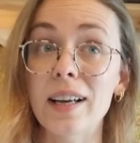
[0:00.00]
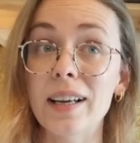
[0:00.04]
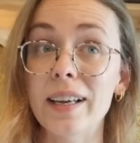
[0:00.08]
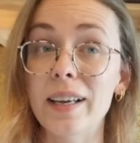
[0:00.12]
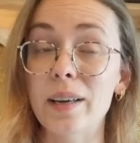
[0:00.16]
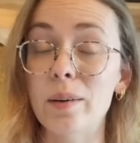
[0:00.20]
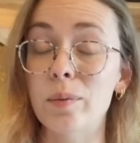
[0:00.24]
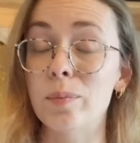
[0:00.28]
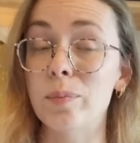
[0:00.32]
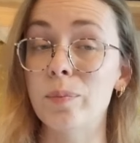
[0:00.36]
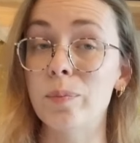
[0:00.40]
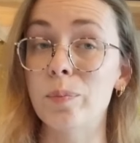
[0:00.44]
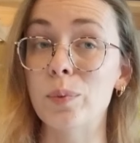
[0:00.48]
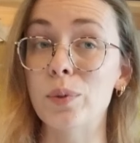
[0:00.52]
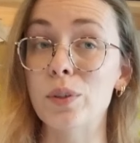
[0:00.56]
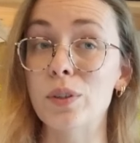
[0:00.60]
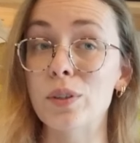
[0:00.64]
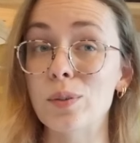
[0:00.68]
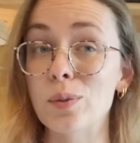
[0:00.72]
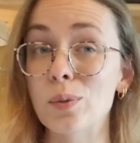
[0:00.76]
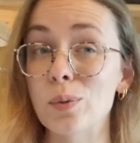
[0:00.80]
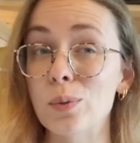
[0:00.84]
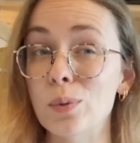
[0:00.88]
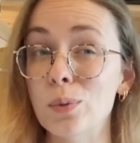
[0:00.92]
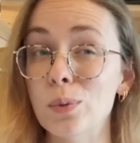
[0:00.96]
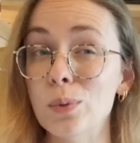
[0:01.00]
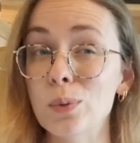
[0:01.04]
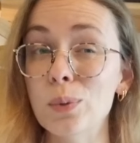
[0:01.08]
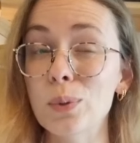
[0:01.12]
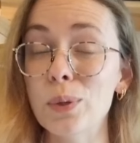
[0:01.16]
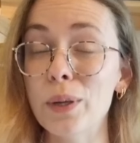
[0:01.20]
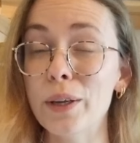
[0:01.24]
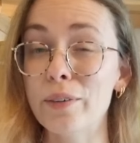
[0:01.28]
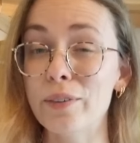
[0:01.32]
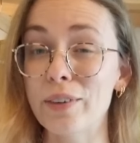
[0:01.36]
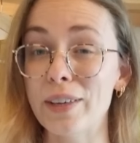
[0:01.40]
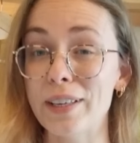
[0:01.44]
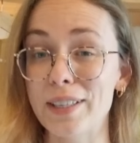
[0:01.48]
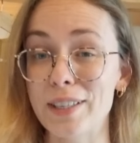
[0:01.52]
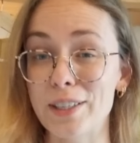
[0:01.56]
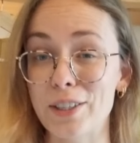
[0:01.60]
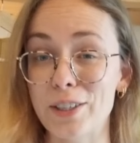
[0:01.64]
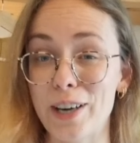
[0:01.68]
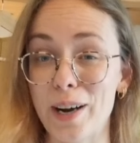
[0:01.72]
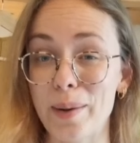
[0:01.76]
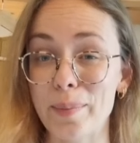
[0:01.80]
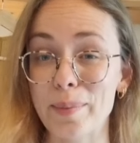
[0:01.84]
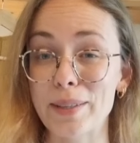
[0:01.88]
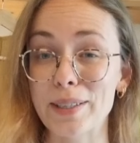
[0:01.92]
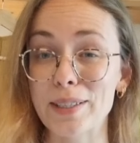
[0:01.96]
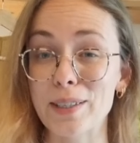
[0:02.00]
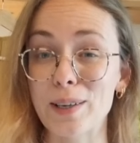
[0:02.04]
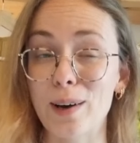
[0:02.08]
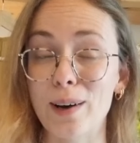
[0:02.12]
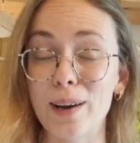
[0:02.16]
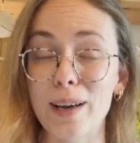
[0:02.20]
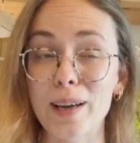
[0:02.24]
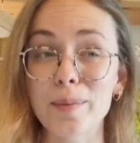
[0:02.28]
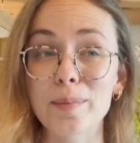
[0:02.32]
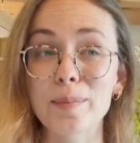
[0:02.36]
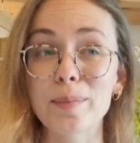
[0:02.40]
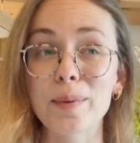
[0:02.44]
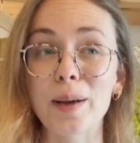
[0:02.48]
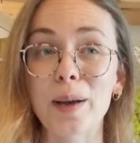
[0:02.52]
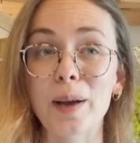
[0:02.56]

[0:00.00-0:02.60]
it was all over Instagram at the time.